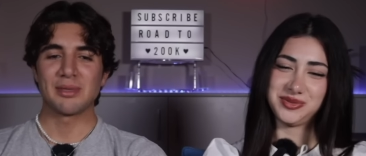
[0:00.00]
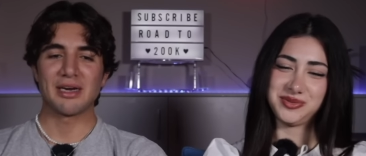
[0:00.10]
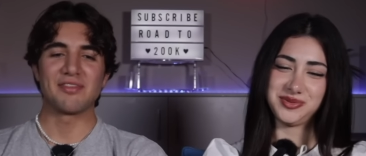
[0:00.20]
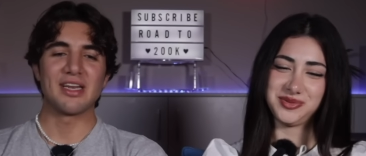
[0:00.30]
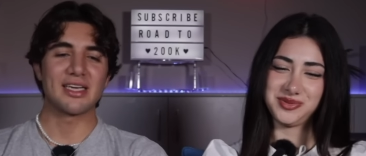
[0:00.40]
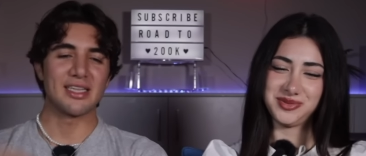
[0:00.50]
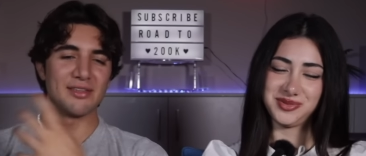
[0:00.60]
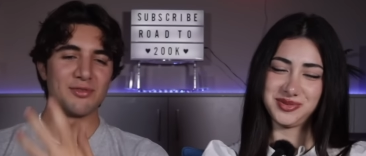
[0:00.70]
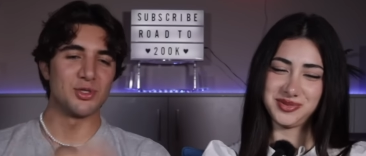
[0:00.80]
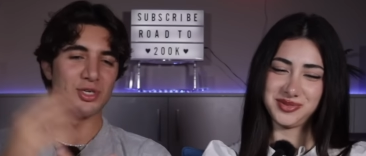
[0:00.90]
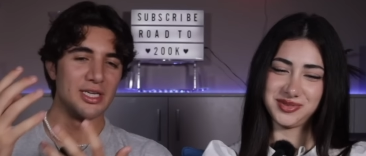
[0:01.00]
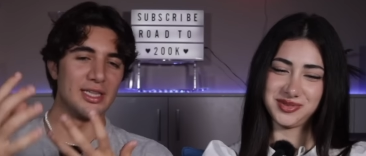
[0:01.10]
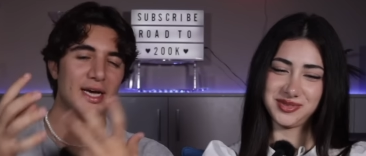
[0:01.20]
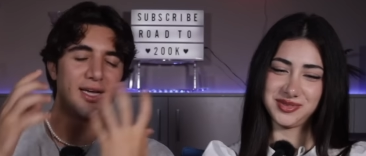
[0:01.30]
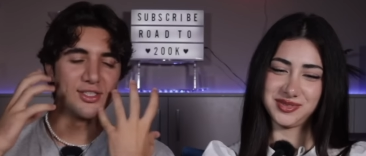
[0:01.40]
Speaker 1: but I feel like in the future
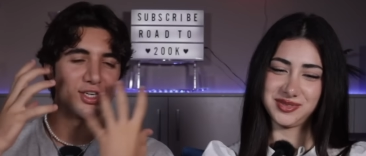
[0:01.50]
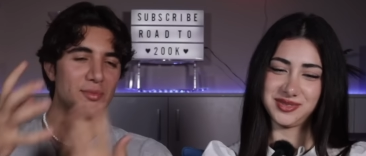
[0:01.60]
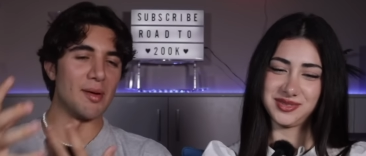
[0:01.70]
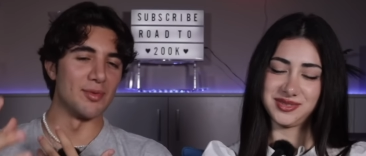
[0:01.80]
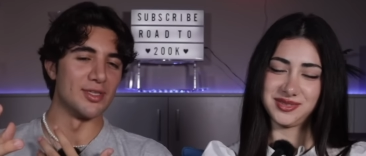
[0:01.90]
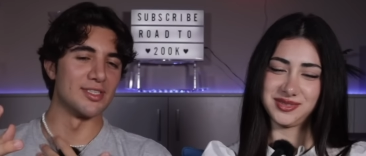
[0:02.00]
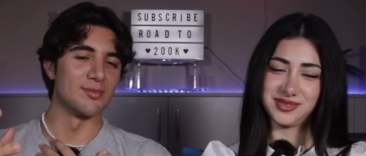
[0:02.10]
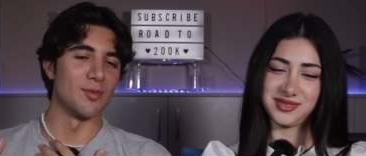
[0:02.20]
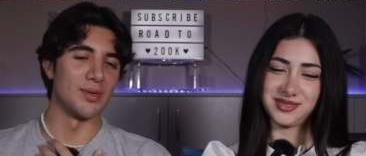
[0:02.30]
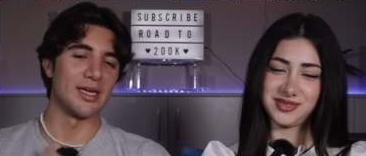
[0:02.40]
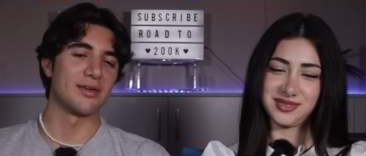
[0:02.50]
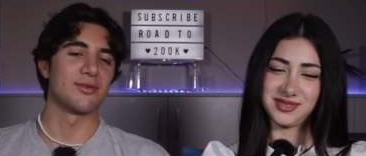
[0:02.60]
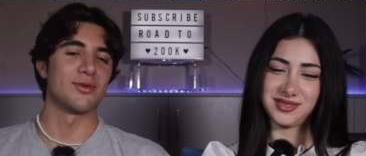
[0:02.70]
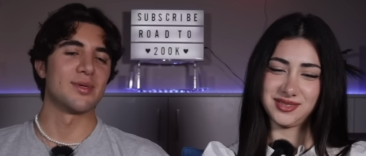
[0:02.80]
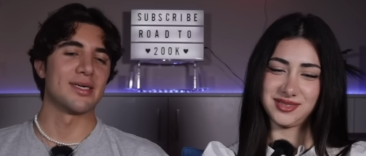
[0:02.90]
he'll die and should remember this moment. I
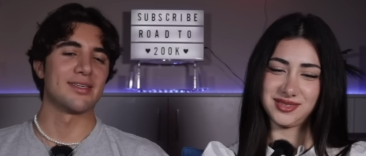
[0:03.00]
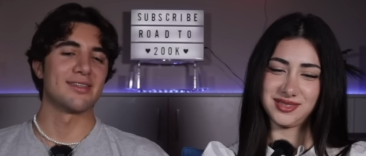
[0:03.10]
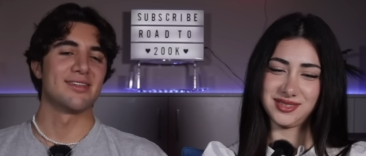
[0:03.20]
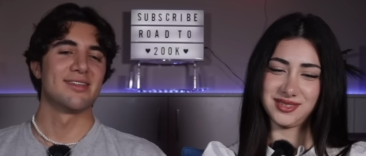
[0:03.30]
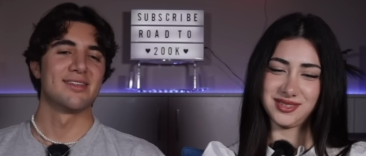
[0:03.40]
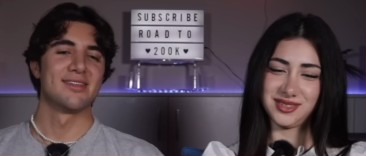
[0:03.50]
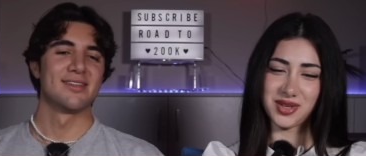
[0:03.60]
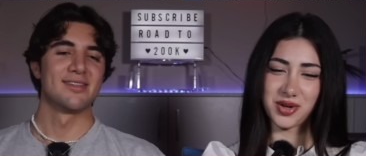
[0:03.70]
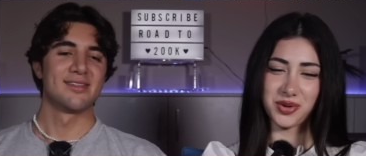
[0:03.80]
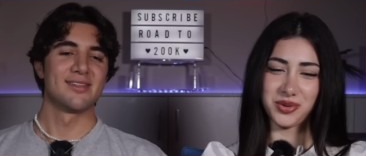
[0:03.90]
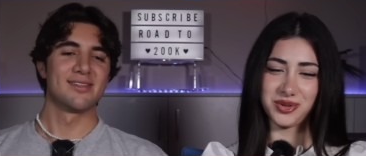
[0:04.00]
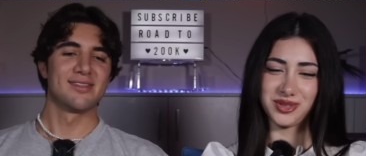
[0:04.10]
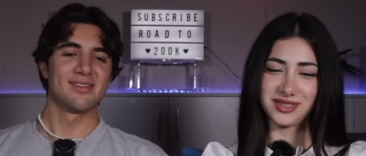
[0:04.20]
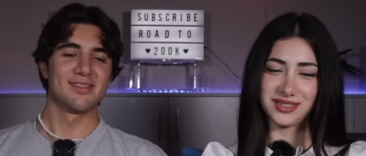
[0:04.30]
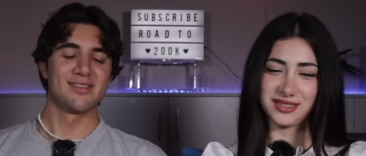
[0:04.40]
don't know why. No.